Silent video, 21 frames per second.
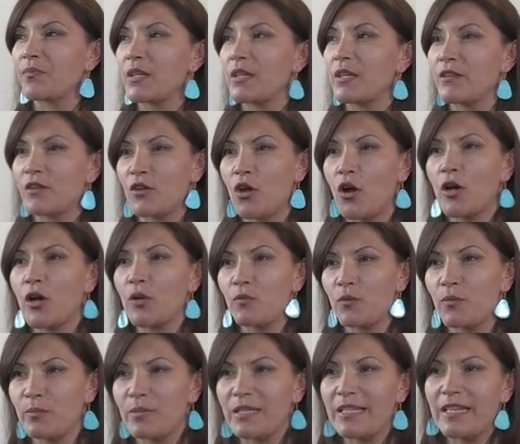the guard
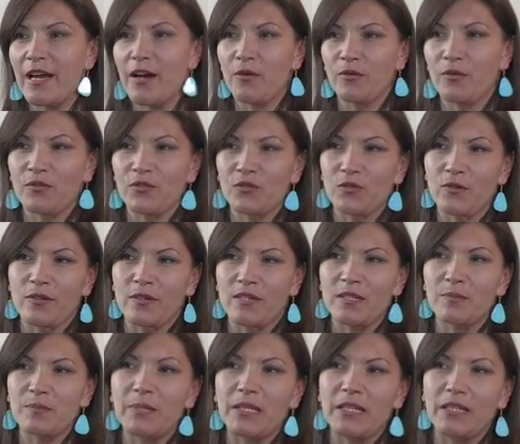would be down, so to
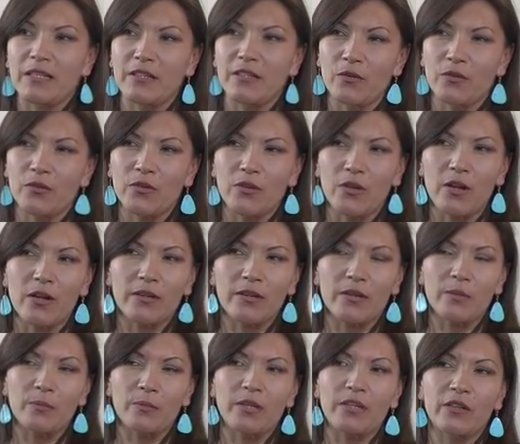speak. They're not
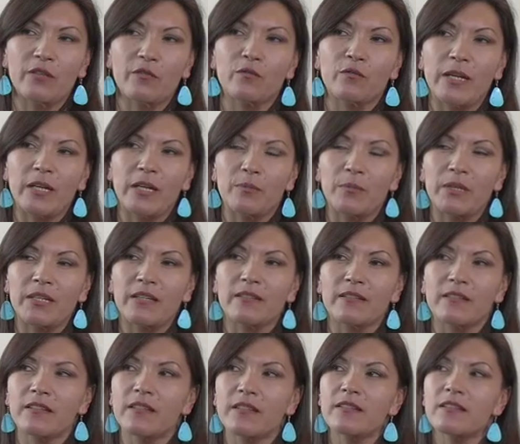going to be afraid,
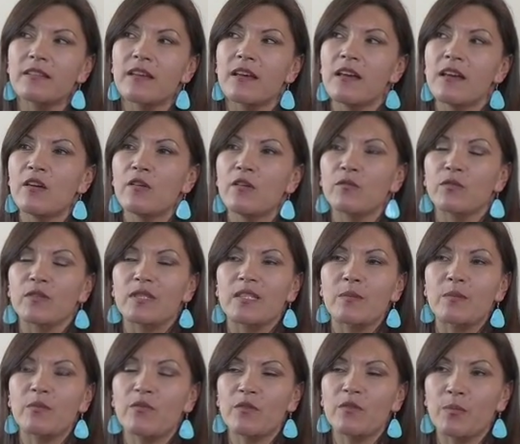because it is, for
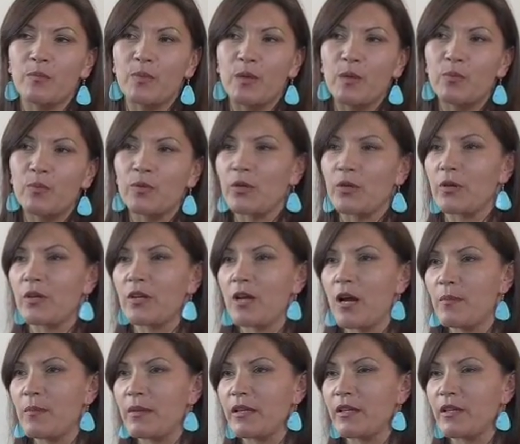some of our people that are
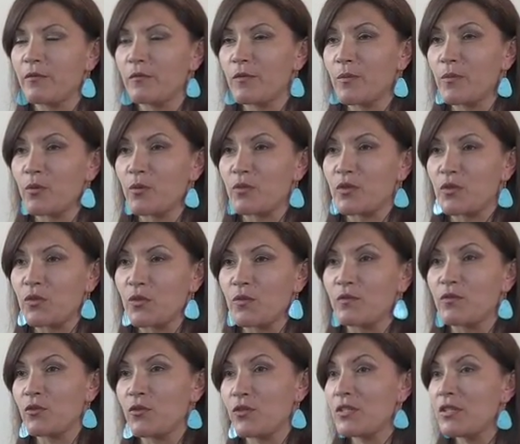coming in from the
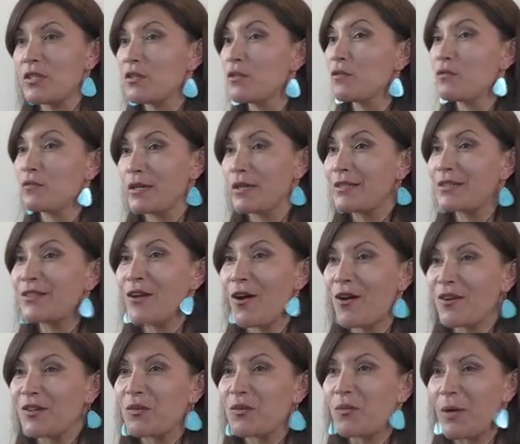reserve, they're still afraid to
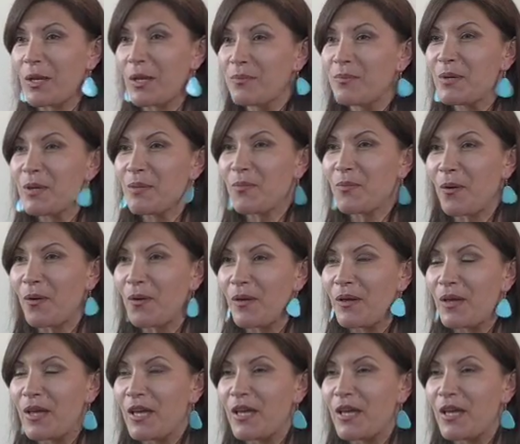talk to white people.